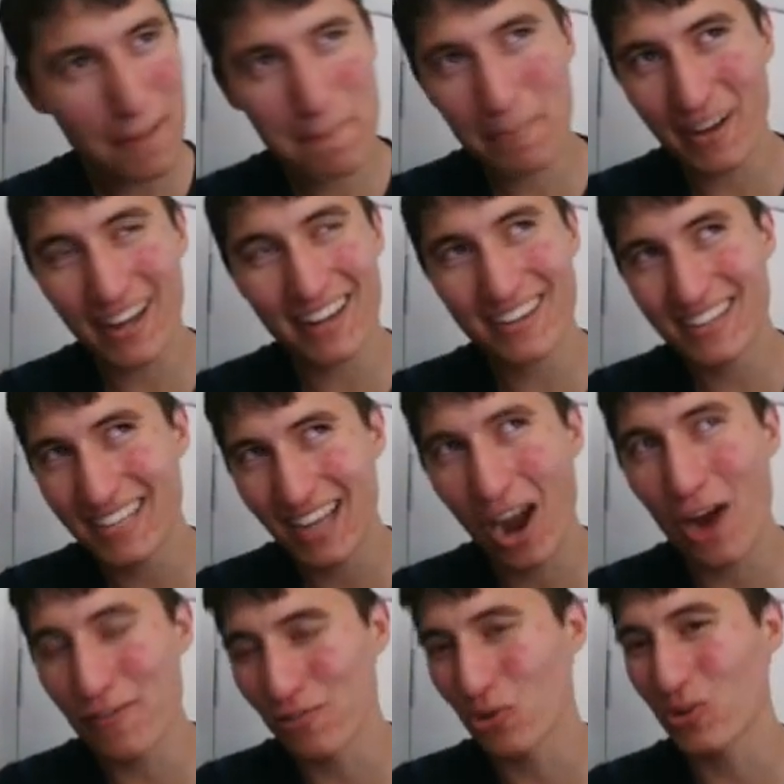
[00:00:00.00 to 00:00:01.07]
But
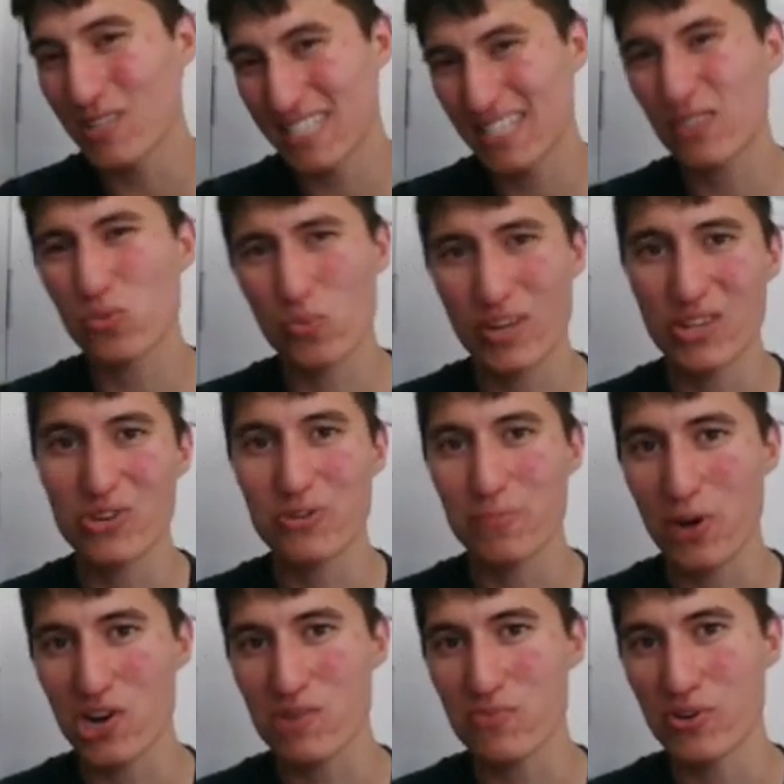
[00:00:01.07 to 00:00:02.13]
overall, it's still a really good
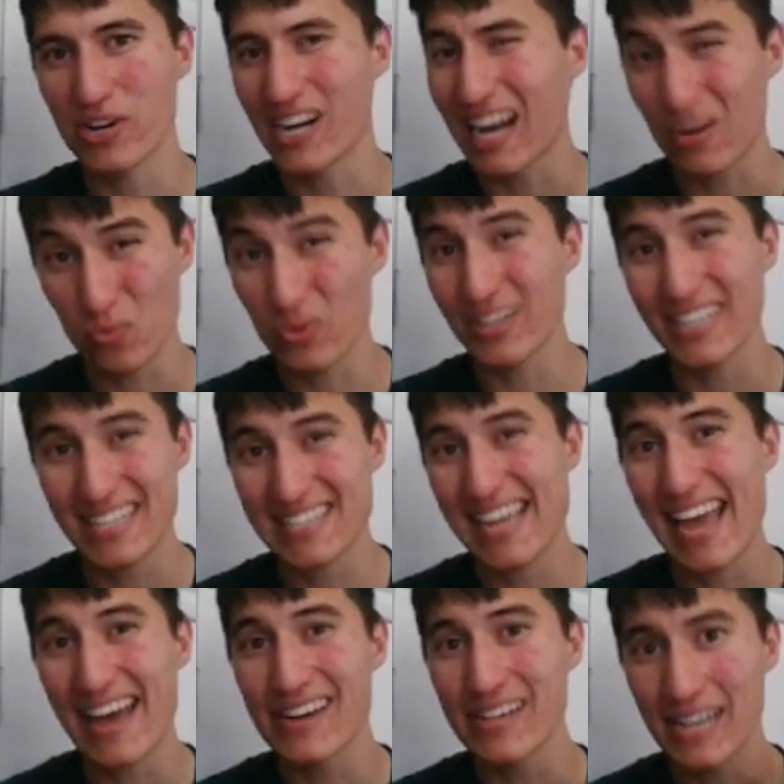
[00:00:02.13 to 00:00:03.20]
Pokemon, and I wouldn't
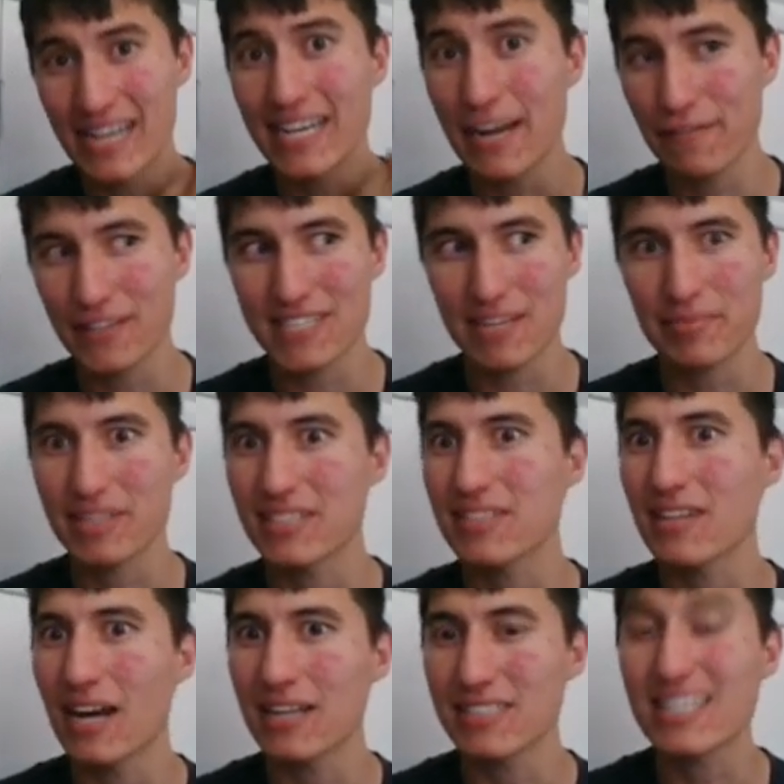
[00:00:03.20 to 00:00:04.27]
discount it, and definitely something
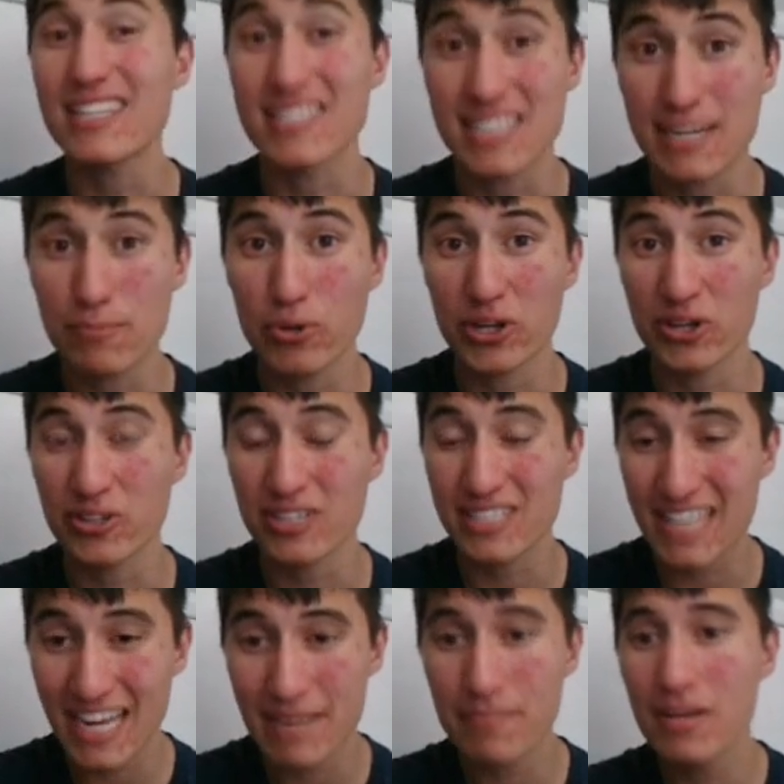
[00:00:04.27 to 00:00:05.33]
to consider putting on your
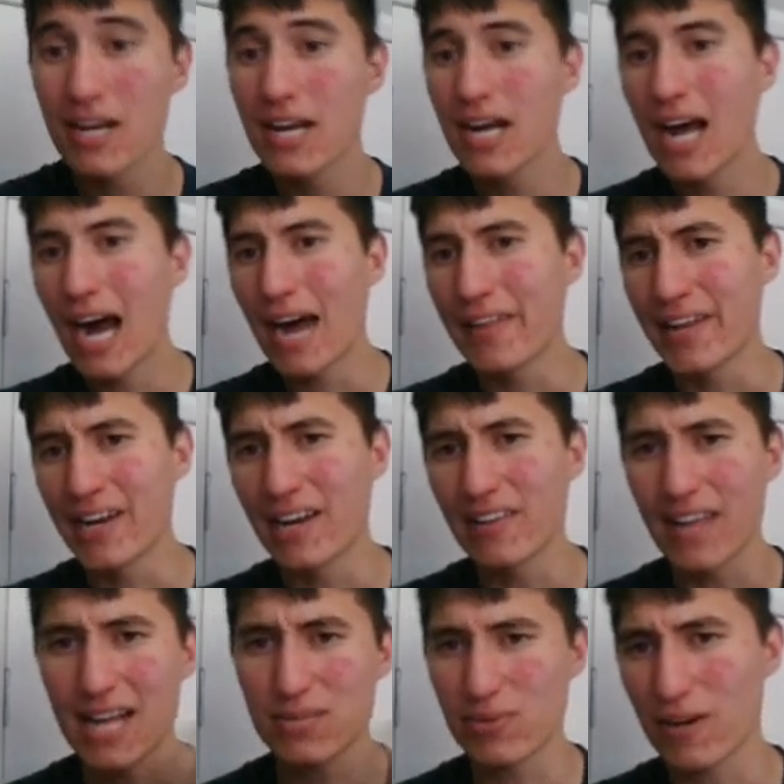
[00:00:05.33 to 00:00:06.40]
team. And then
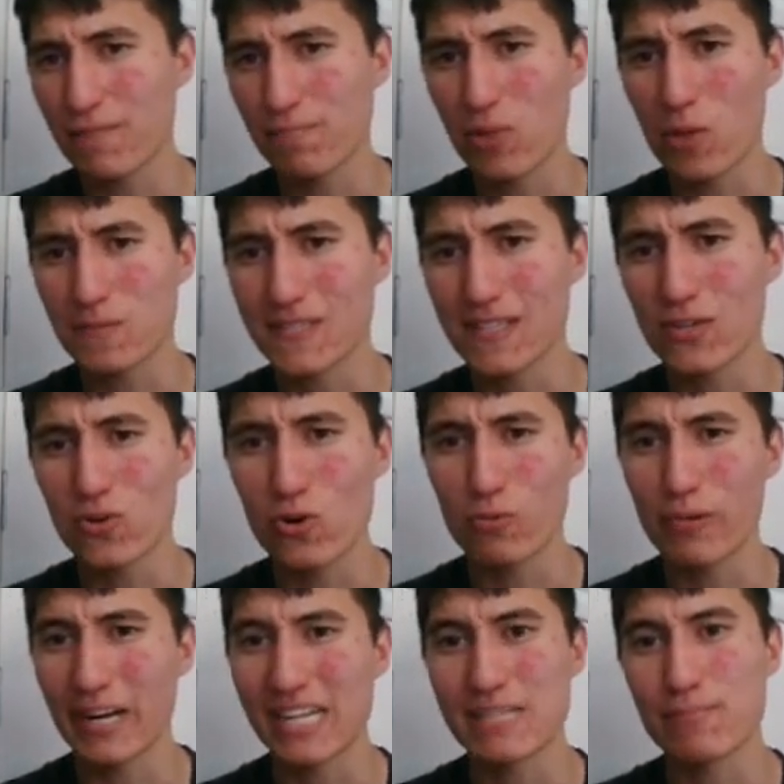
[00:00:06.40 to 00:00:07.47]
last one I've plopped in the Core
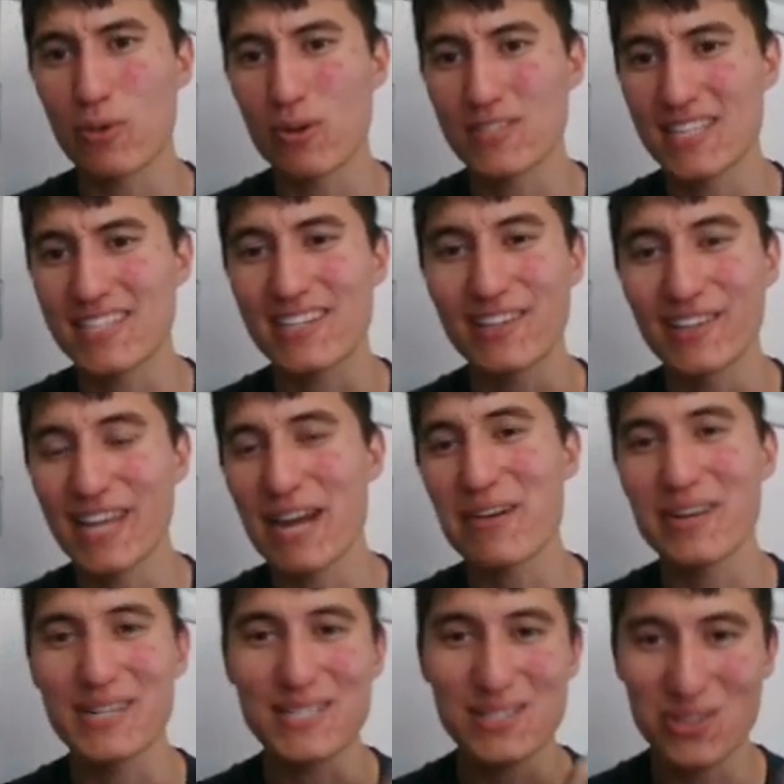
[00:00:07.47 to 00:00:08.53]
Breakers box is
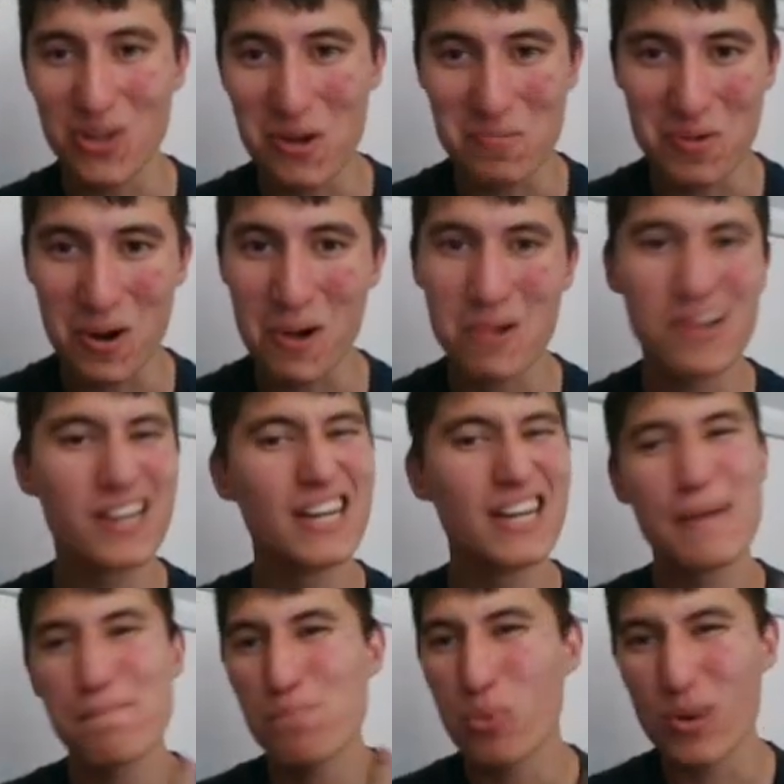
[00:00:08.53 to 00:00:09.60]
Galarian Slowbro.
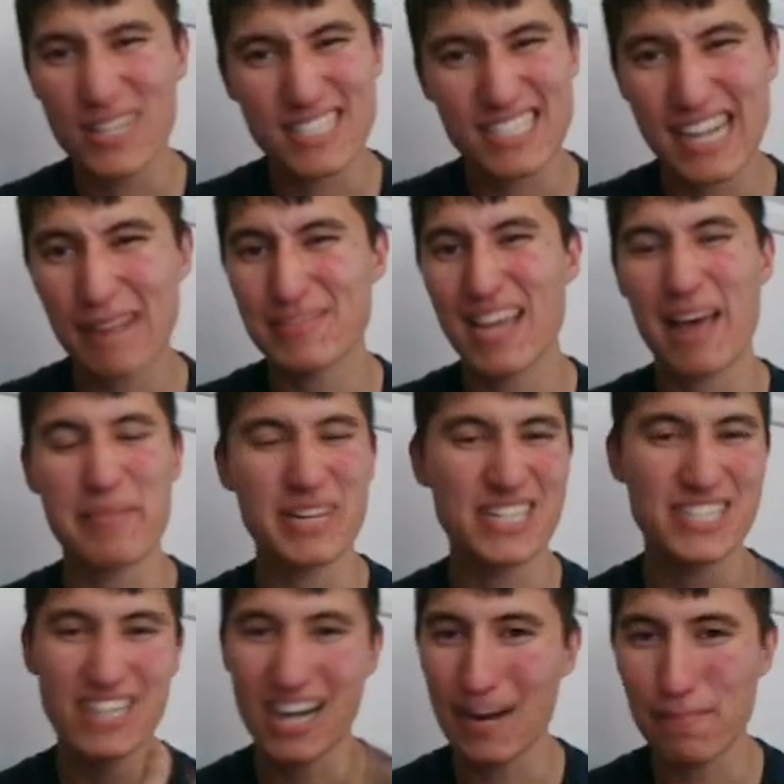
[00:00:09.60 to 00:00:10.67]
poison jab
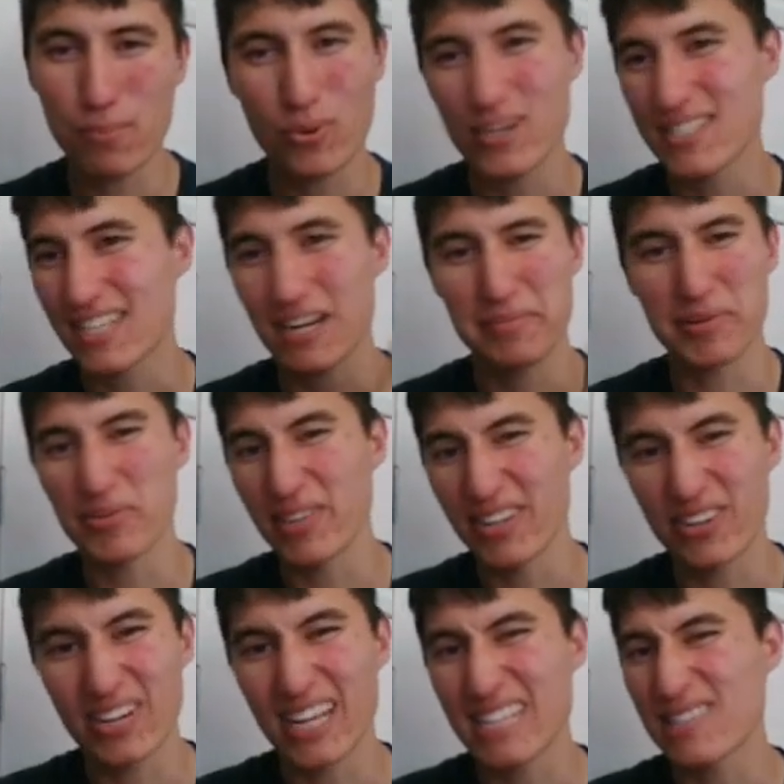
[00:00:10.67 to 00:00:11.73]
damage. Poison going to be really
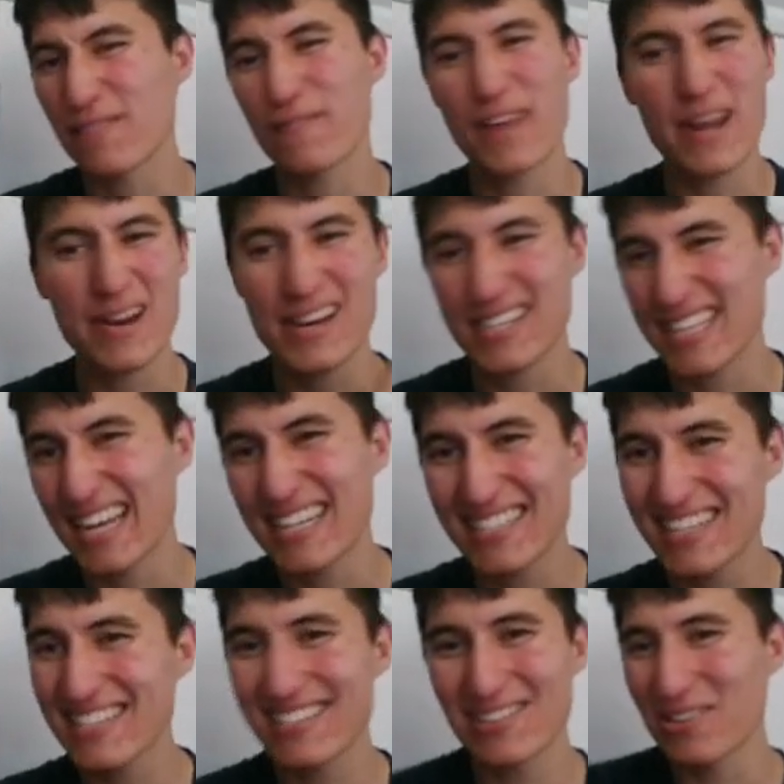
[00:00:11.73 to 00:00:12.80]
good against the fairies, and it's
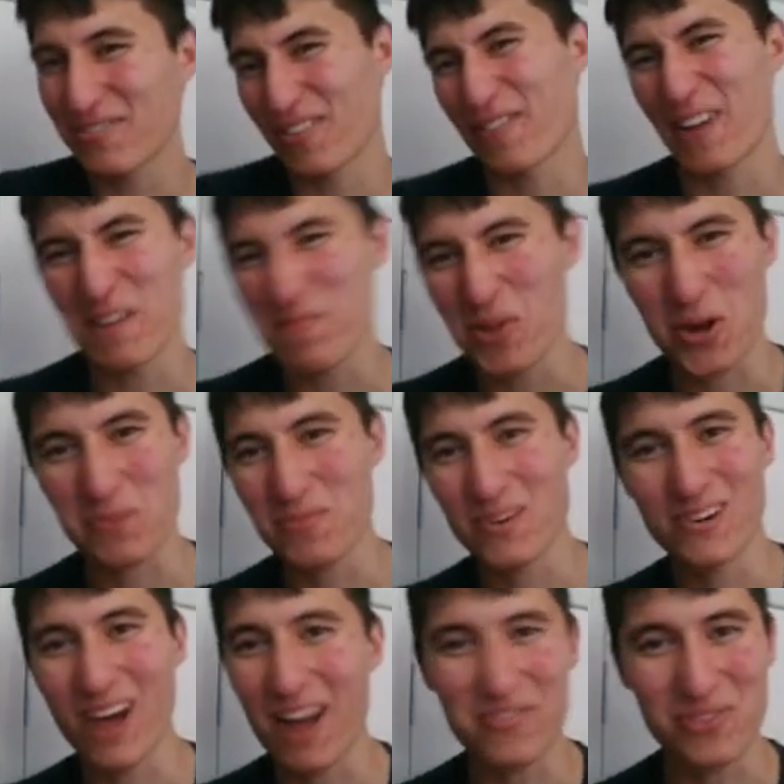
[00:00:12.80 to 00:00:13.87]
just sort of a fun
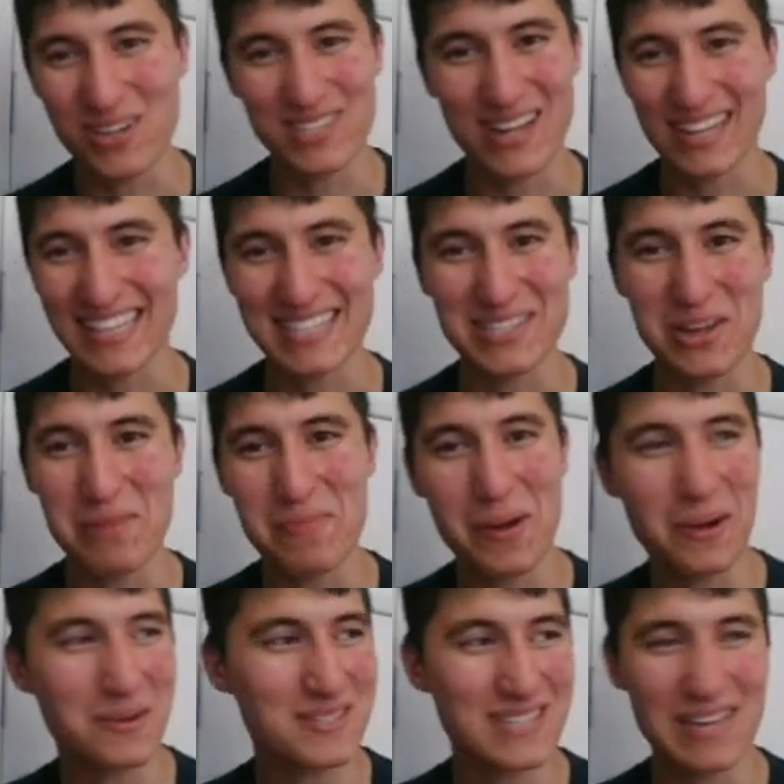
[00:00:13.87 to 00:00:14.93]
Pokemon. I've always liked the
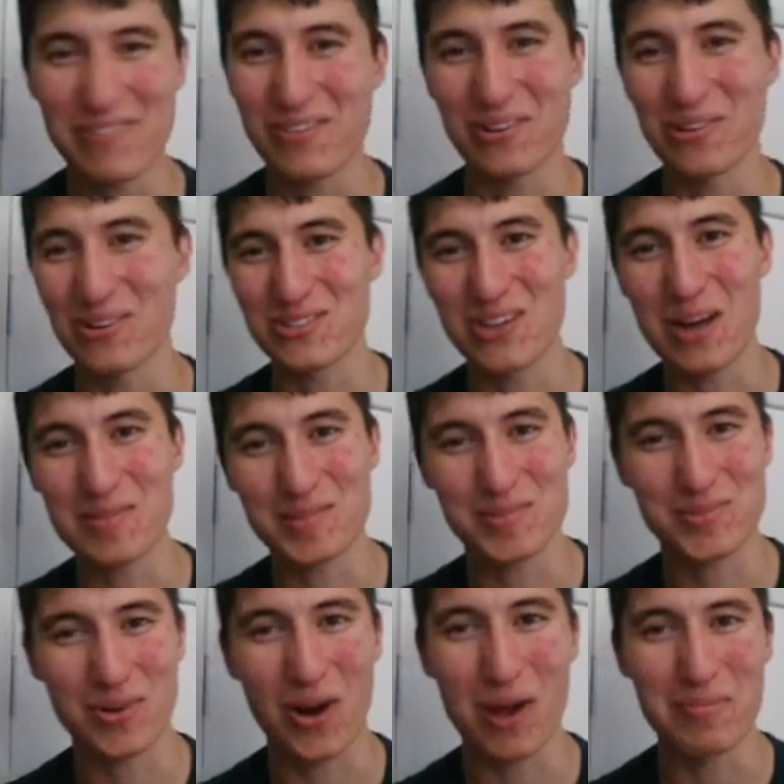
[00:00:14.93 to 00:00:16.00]
Slowpokes. If you're a long time
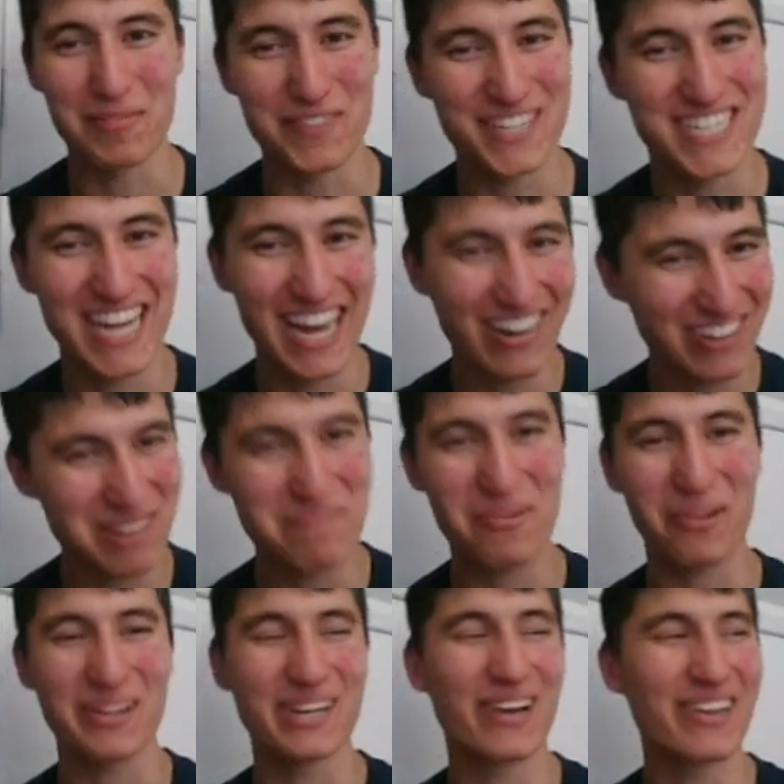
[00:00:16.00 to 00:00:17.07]
subscriber of the channel, you
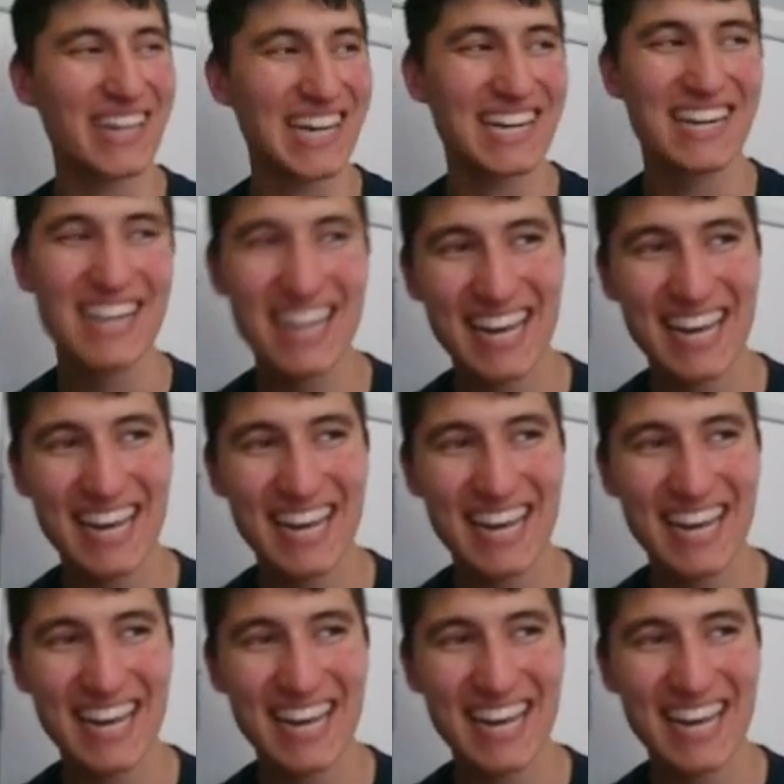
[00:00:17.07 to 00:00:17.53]
probably know that.